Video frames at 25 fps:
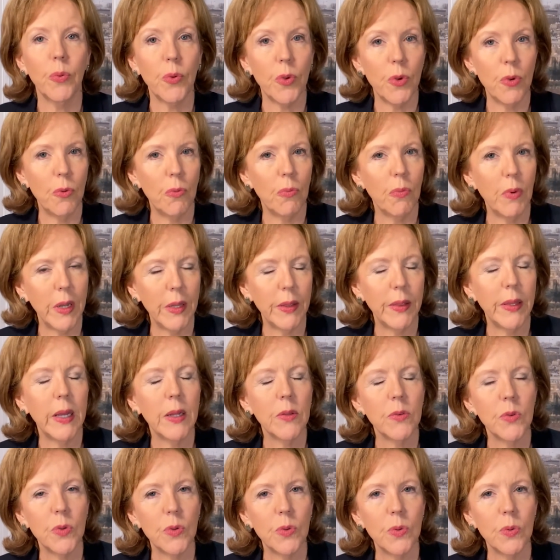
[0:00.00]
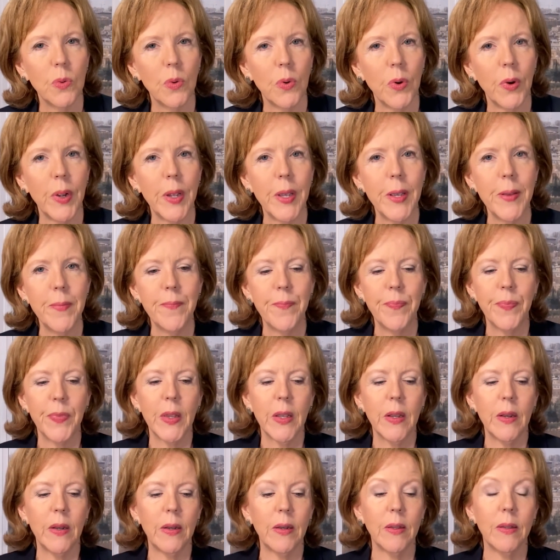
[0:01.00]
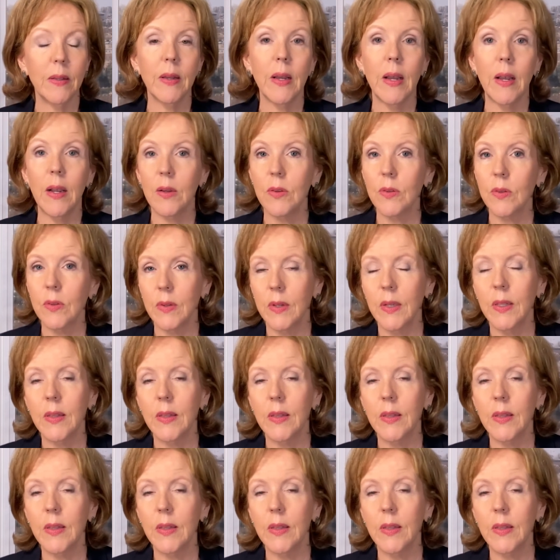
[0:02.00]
You read that story actually